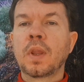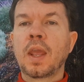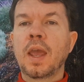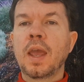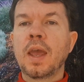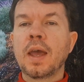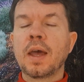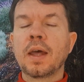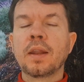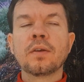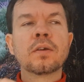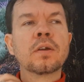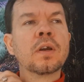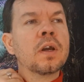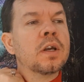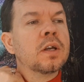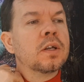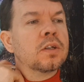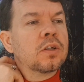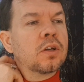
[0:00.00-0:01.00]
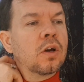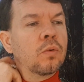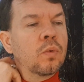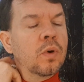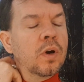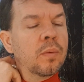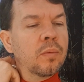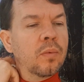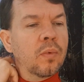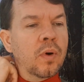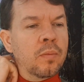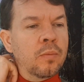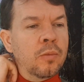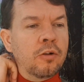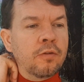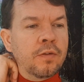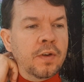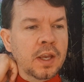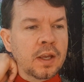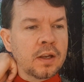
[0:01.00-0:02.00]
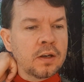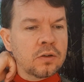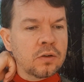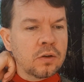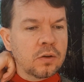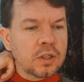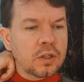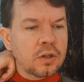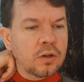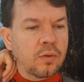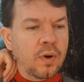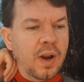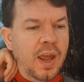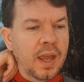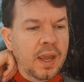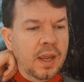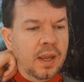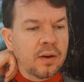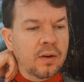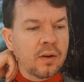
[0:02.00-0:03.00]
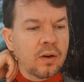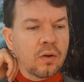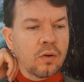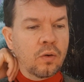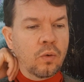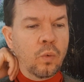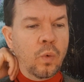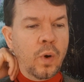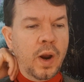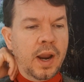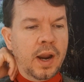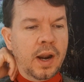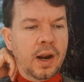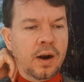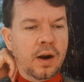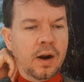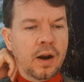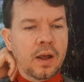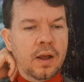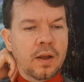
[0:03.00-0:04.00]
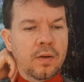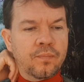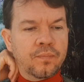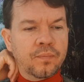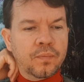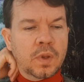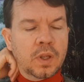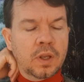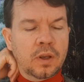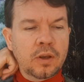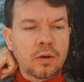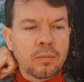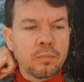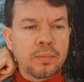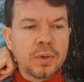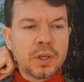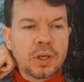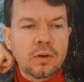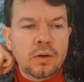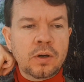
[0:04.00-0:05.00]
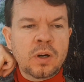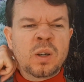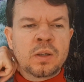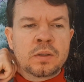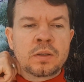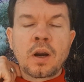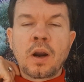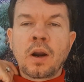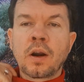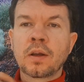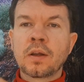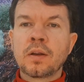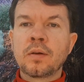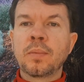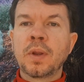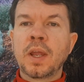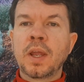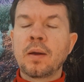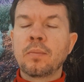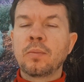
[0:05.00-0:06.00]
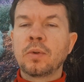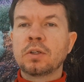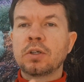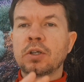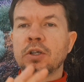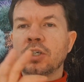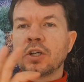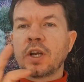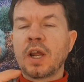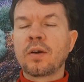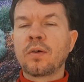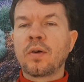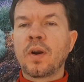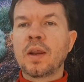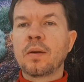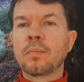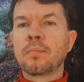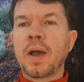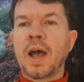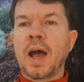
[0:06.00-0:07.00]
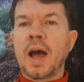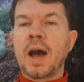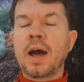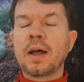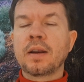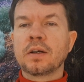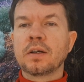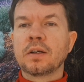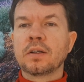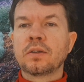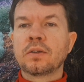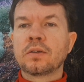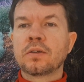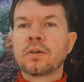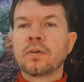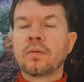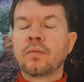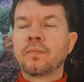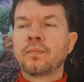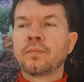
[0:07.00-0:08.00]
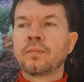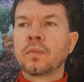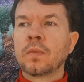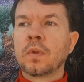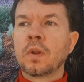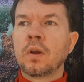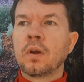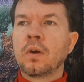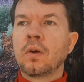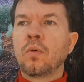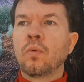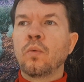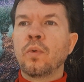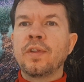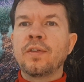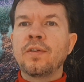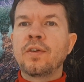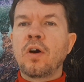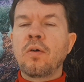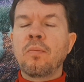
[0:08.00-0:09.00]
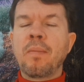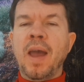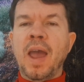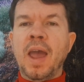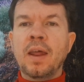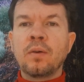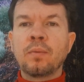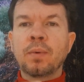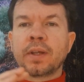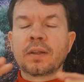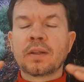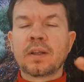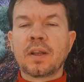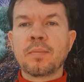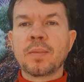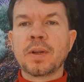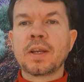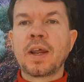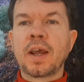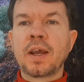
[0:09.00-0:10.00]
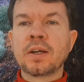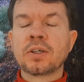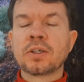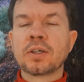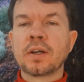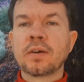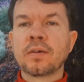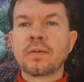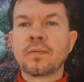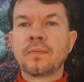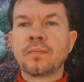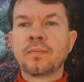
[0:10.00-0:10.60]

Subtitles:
And so we're moving into a terrain where computers are going to be able to generate patterns with no bandwidth limitation.